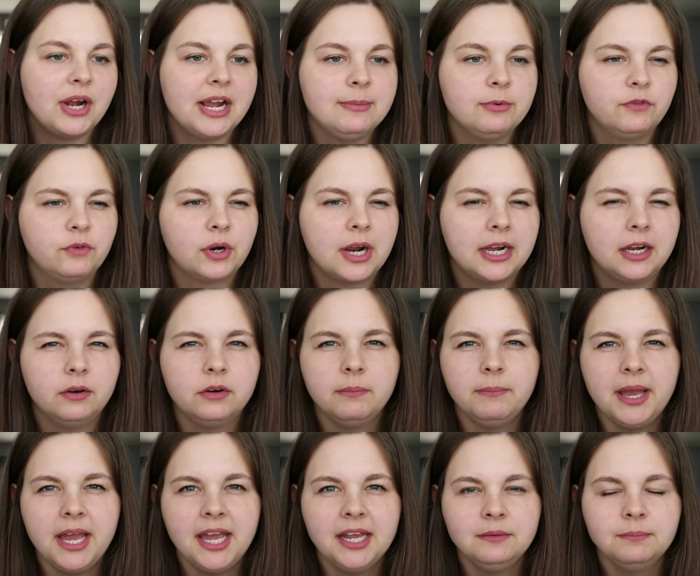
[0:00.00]
pray before I go to
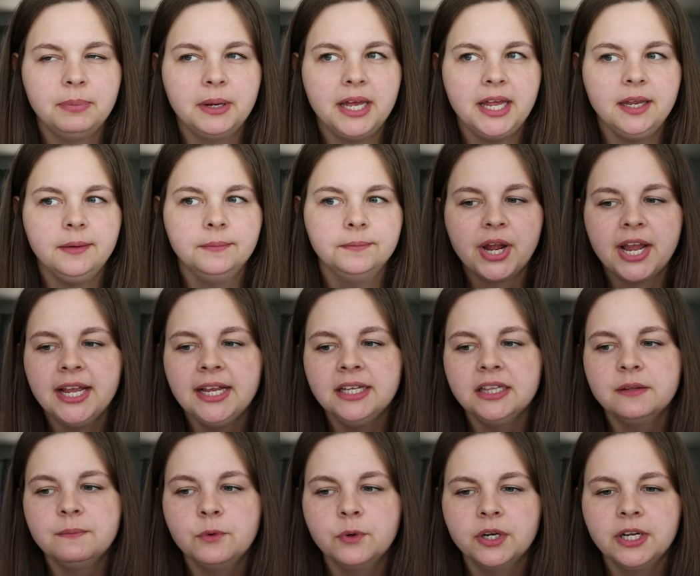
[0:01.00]
bed, but praying
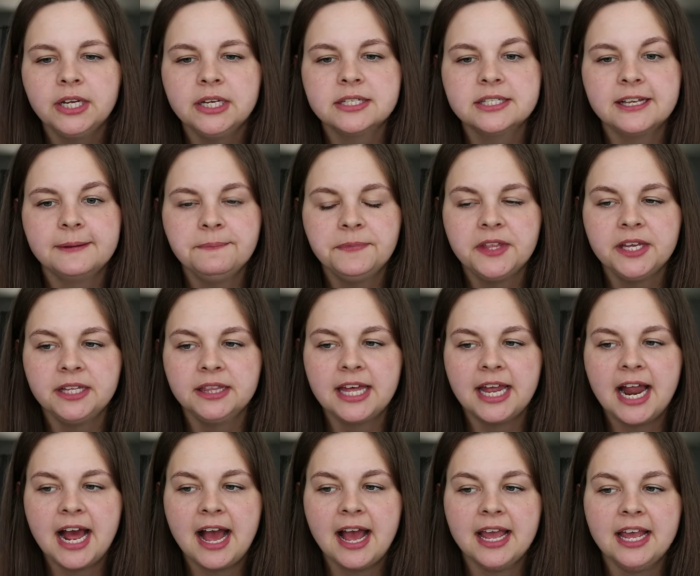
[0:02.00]
in the morning is something
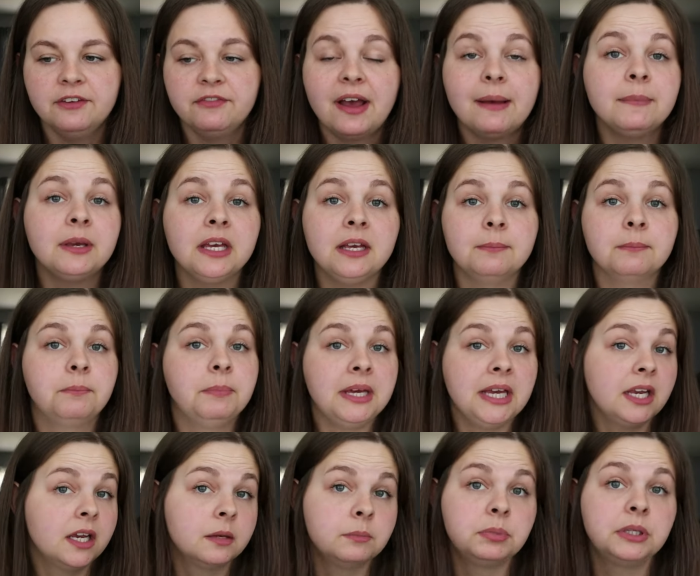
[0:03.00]
that I, if I'm get,
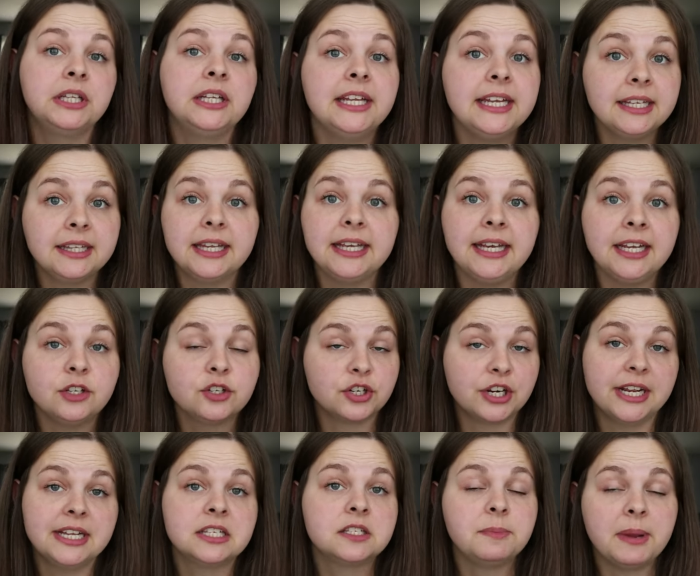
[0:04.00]
being completely
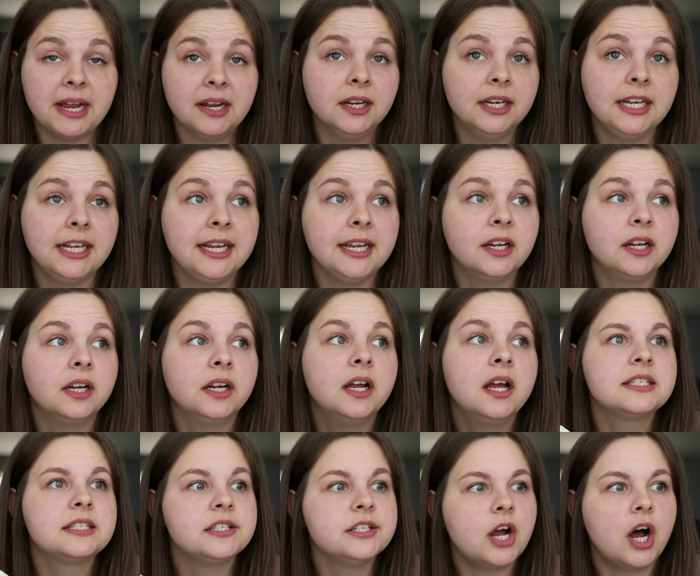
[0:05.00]
transparent here,
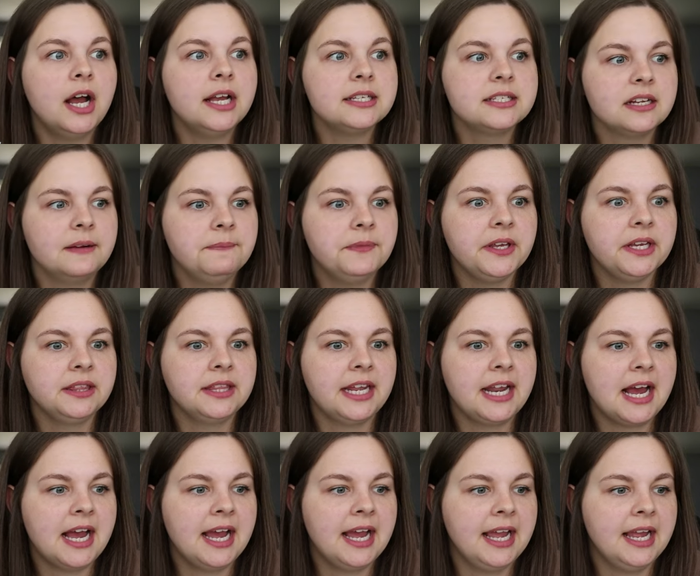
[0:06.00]
it's not something
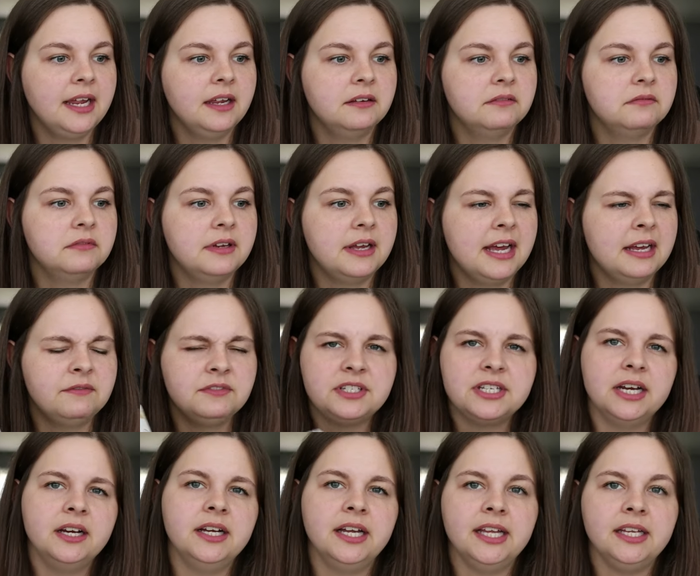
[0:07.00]
that I have
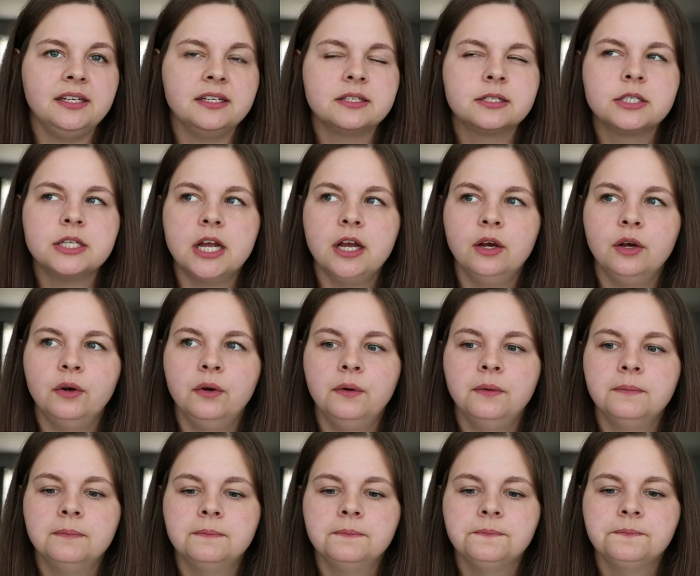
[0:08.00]
done.
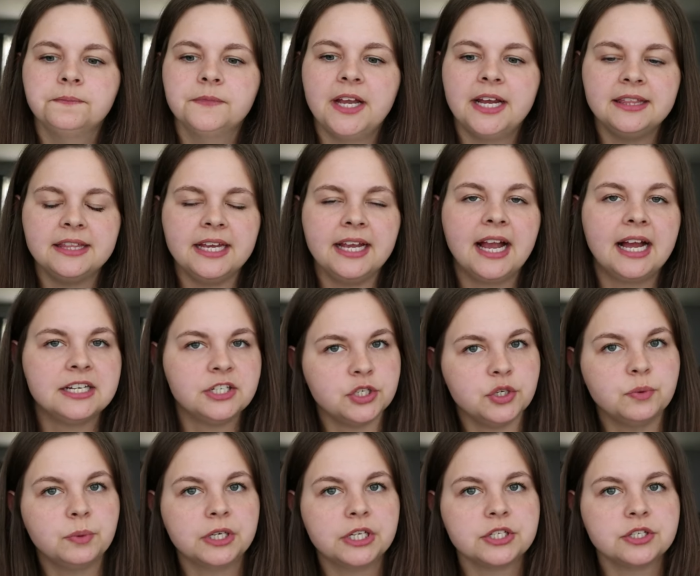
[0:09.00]
So I think I
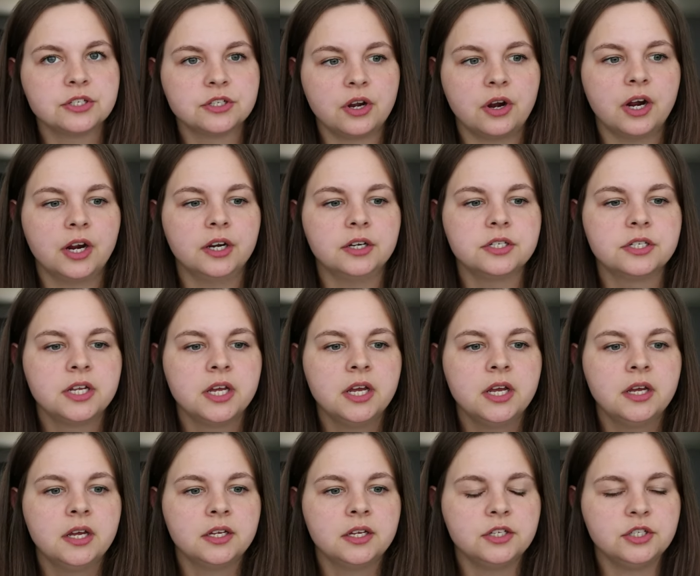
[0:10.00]
do want to start
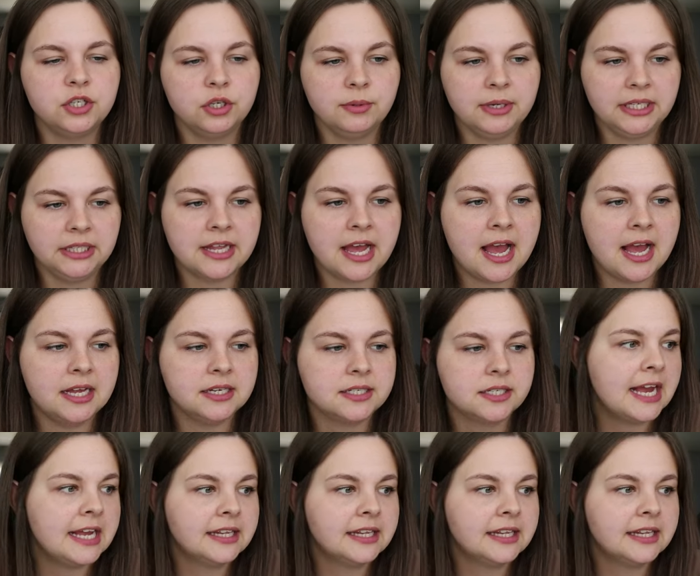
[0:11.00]
doing that.